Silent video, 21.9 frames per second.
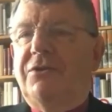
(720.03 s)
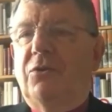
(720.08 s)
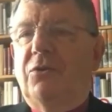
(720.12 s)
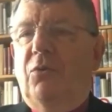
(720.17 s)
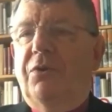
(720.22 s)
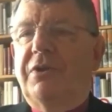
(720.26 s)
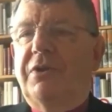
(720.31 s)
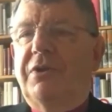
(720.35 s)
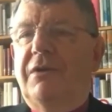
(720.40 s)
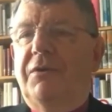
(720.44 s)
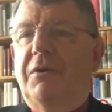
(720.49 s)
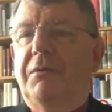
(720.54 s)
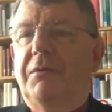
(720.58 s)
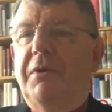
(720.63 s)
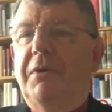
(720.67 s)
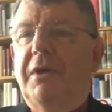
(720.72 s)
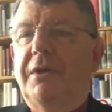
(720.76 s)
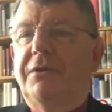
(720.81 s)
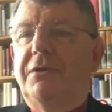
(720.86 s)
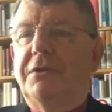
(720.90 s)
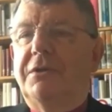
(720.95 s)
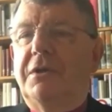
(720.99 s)
or whatever.
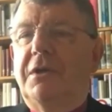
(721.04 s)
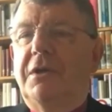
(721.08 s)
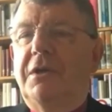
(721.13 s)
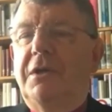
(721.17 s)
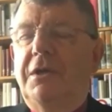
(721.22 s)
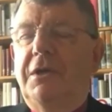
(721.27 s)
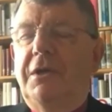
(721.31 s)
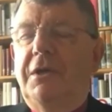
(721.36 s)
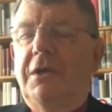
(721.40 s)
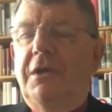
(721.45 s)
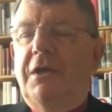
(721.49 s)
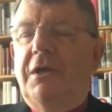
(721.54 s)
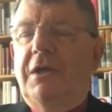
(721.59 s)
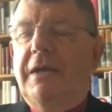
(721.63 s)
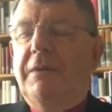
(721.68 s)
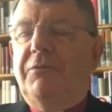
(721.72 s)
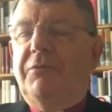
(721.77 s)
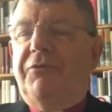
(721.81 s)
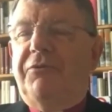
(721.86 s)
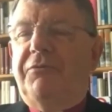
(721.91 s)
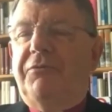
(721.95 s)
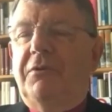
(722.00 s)
And I
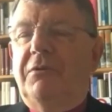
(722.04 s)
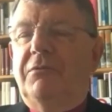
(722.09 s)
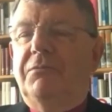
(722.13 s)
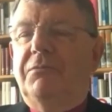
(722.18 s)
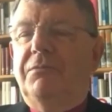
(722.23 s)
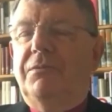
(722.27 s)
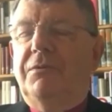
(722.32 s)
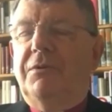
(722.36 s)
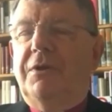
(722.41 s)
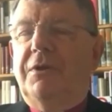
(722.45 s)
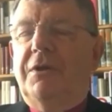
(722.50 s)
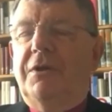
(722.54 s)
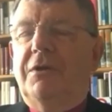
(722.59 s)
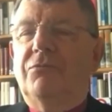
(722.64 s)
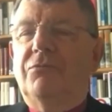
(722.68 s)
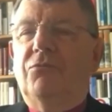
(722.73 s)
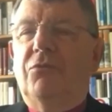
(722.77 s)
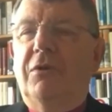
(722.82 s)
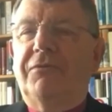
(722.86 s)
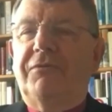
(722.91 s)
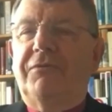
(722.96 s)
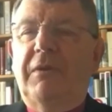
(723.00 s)
was,
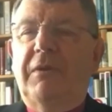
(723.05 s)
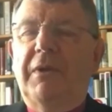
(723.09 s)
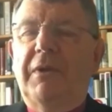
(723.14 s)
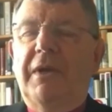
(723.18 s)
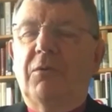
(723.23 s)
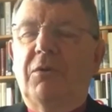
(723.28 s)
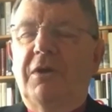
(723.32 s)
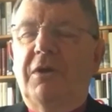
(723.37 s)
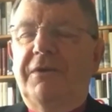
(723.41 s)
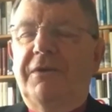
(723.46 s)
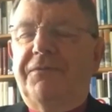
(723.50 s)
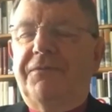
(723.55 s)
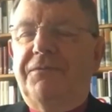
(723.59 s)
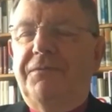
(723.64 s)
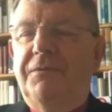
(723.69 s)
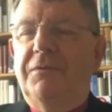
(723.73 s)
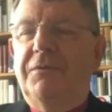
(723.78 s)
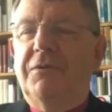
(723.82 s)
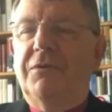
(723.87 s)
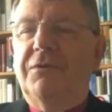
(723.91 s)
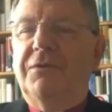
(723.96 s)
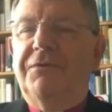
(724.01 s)
Rossi, my wife,
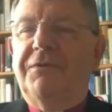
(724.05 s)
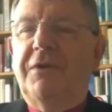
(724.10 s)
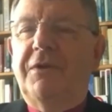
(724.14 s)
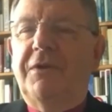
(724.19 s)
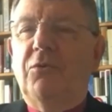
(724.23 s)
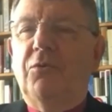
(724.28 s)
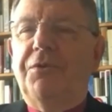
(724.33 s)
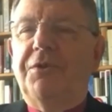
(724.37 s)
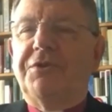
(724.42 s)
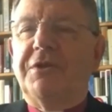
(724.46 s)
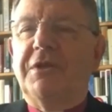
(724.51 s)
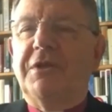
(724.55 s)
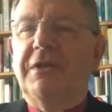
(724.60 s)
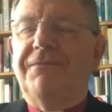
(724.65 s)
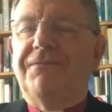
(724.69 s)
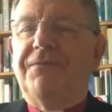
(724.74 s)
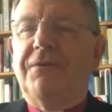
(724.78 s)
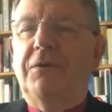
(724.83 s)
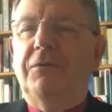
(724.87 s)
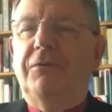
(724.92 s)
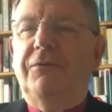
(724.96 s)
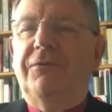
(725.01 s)
said, all the
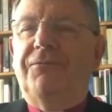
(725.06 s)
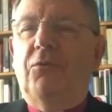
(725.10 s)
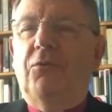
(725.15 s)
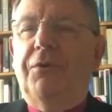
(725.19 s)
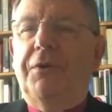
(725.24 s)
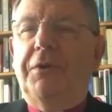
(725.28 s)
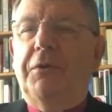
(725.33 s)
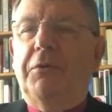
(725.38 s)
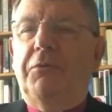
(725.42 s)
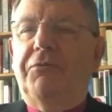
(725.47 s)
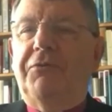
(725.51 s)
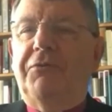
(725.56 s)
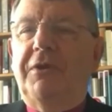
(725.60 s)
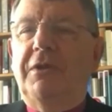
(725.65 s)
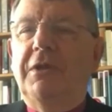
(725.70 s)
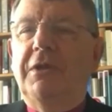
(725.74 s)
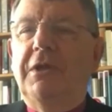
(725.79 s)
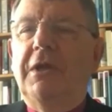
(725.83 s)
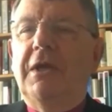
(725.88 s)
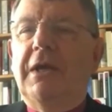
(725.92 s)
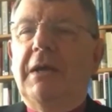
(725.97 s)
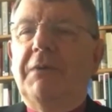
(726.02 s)
telephones for you. See,
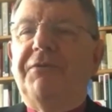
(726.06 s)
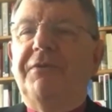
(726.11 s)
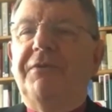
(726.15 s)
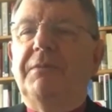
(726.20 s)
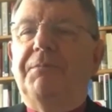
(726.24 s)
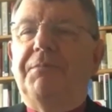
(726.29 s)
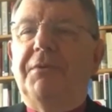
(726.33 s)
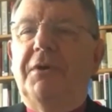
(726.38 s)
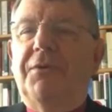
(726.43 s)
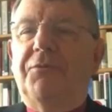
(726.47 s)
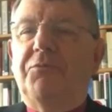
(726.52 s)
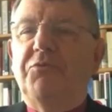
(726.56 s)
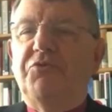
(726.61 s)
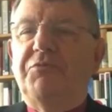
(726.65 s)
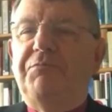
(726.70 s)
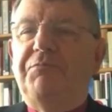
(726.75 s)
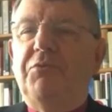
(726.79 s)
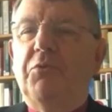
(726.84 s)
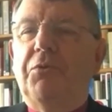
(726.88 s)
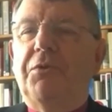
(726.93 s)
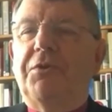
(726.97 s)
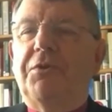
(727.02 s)
I was in the bathroom, she
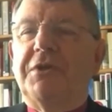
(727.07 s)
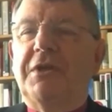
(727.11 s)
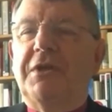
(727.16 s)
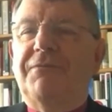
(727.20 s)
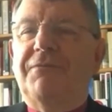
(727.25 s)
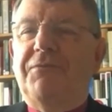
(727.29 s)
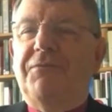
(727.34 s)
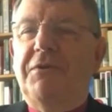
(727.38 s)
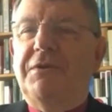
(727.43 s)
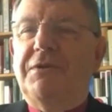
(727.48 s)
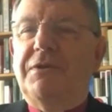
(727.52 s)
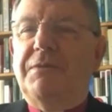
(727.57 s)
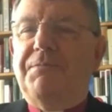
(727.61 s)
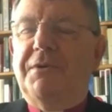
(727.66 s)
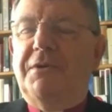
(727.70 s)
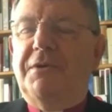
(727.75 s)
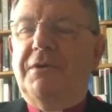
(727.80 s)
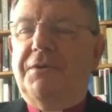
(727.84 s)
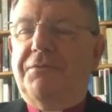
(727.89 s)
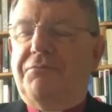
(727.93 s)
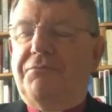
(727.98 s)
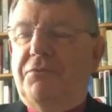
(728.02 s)
brought the telephone into the
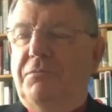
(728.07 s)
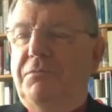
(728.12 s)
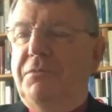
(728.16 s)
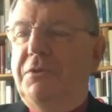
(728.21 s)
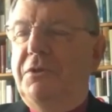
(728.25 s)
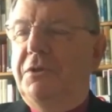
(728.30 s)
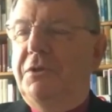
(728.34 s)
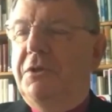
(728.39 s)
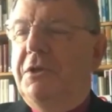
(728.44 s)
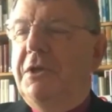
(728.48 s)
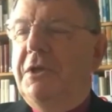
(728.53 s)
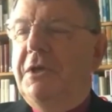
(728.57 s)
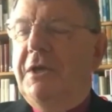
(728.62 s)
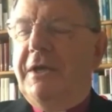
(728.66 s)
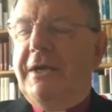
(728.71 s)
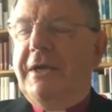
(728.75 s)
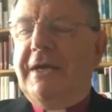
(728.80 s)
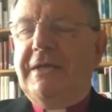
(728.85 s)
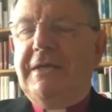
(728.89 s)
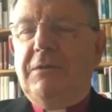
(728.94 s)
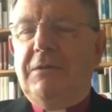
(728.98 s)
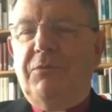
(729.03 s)
bathroom.
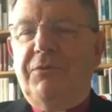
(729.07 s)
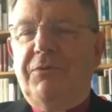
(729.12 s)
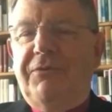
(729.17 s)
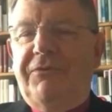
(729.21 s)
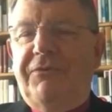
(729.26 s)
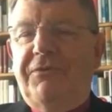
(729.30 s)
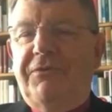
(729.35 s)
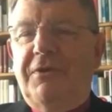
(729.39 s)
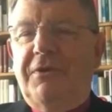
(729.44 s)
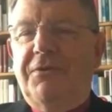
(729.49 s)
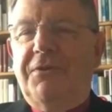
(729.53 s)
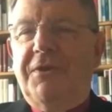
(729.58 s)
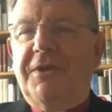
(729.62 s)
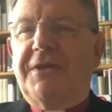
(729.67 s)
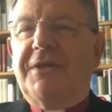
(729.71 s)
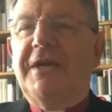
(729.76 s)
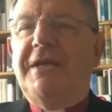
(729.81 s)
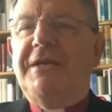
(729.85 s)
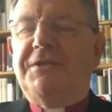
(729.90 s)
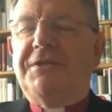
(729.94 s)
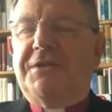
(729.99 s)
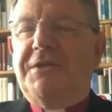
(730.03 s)
And it was the
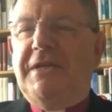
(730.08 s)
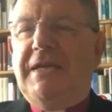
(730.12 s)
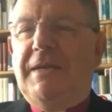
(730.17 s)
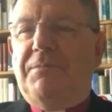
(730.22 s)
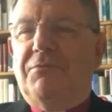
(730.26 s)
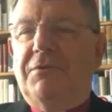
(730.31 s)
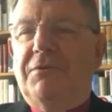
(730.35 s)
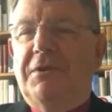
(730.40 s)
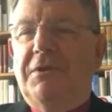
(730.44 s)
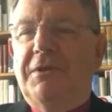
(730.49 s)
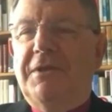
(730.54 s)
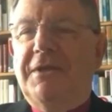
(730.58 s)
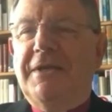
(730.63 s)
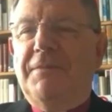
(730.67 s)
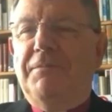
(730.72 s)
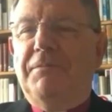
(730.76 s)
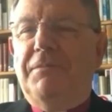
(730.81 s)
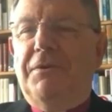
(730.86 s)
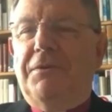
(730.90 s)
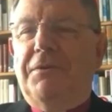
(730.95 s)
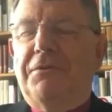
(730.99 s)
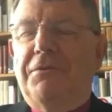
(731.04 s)
gatekeeper at
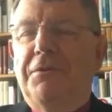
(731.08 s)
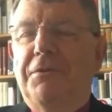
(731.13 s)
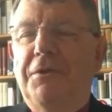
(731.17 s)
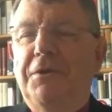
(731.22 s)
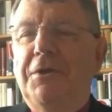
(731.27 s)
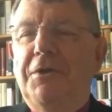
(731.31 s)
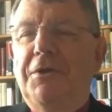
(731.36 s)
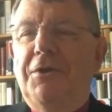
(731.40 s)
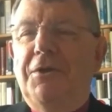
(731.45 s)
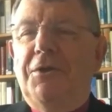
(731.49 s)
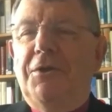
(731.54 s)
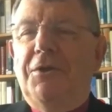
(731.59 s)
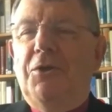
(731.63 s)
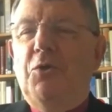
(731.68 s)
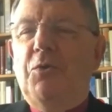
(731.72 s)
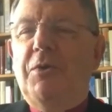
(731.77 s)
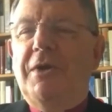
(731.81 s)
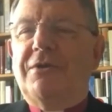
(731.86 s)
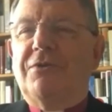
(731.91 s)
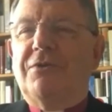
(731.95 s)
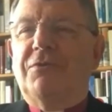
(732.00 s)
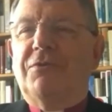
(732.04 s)
Lambeth, who
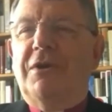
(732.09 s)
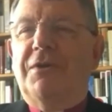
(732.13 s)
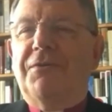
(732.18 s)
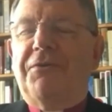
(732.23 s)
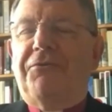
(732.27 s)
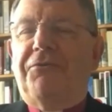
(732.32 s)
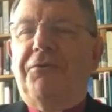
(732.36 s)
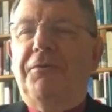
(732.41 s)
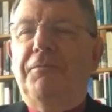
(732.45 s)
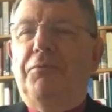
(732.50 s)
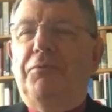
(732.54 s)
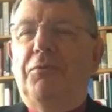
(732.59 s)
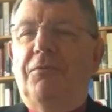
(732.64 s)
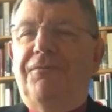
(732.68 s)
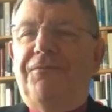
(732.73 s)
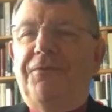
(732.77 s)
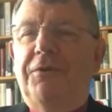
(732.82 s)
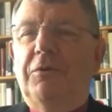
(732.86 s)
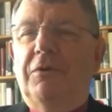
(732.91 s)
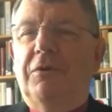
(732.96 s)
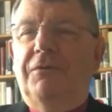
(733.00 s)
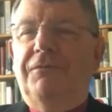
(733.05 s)
had a rather simple
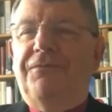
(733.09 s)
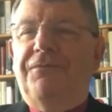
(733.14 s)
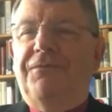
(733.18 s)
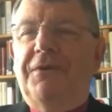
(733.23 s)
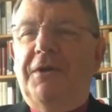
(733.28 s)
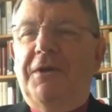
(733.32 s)
view of